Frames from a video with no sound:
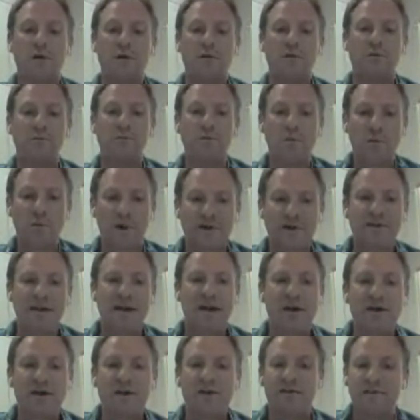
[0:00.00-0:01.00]
for
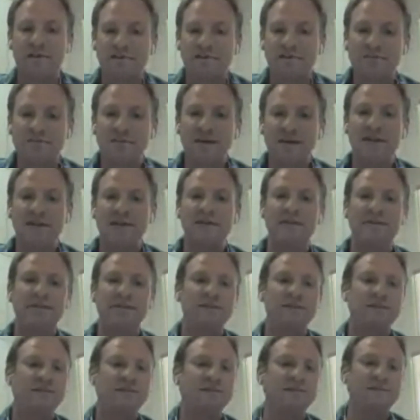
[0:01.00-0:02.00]
where they are
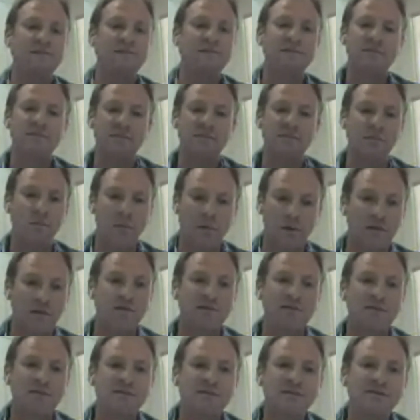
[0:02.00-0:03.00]
in the
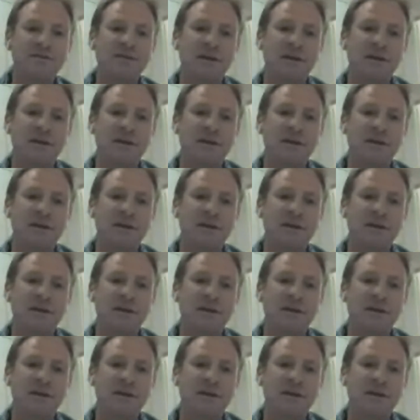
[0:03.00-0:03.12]
world.